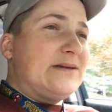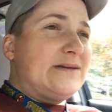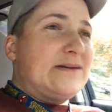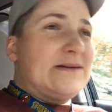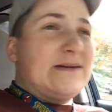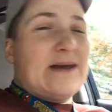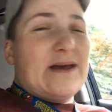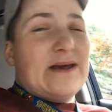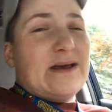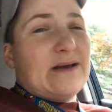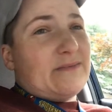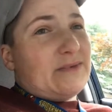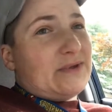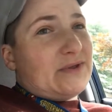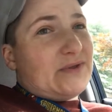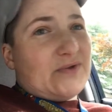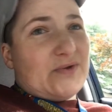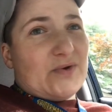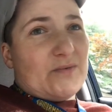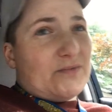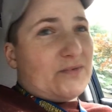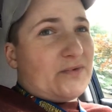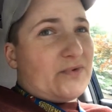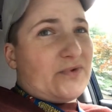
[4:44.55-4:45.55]
And today I'm
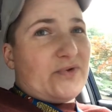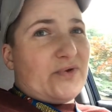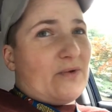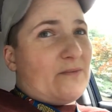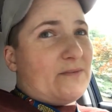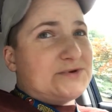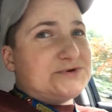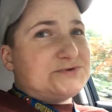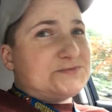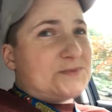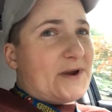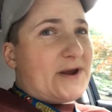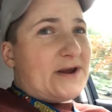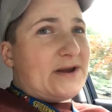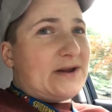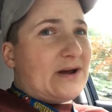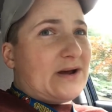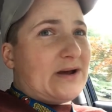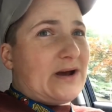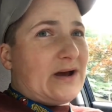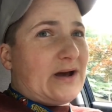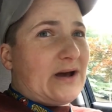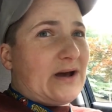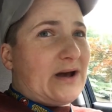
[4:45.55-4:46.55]
in so so much
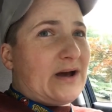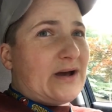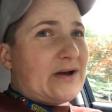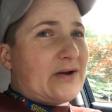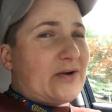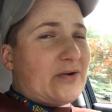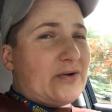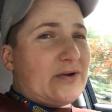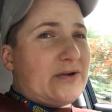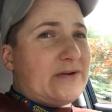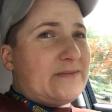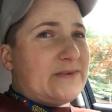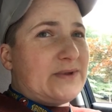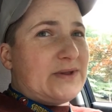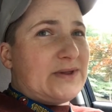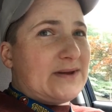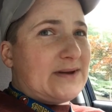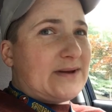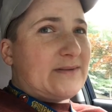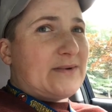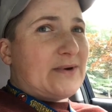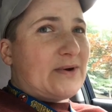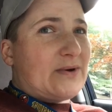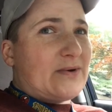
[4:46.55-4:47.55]
pain. I I, I couldn't even
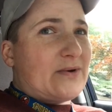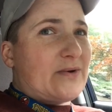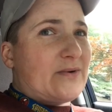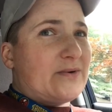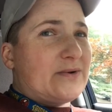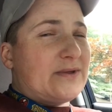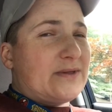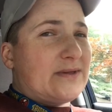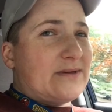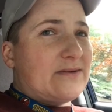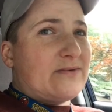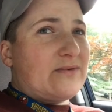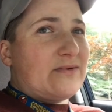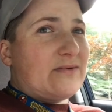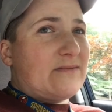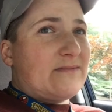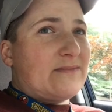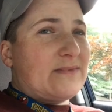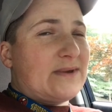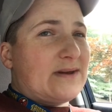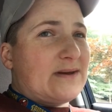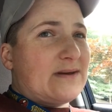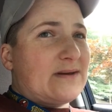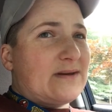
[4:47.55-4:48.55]
think about going to the
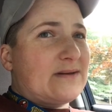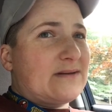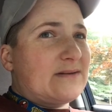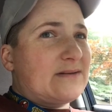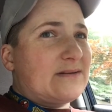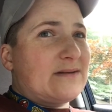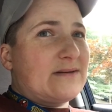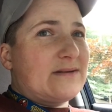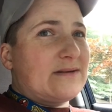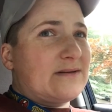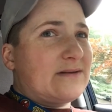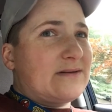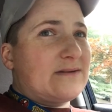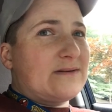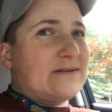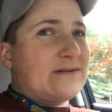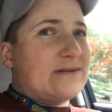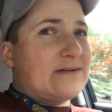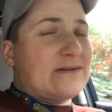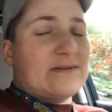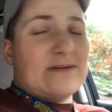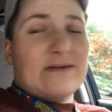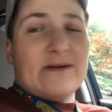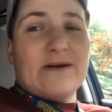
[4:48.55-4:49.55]
gym today. Like
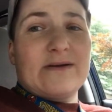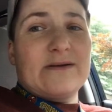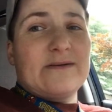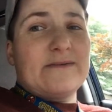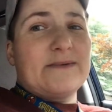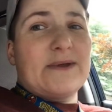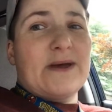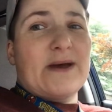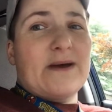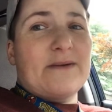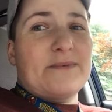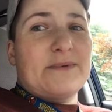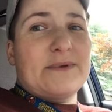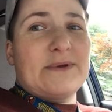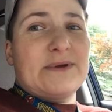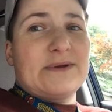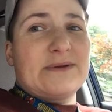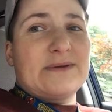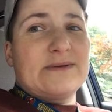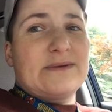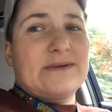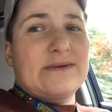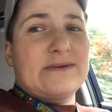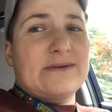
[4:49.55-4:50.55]
it's not even
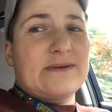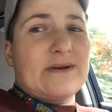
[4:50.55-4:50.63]
happening.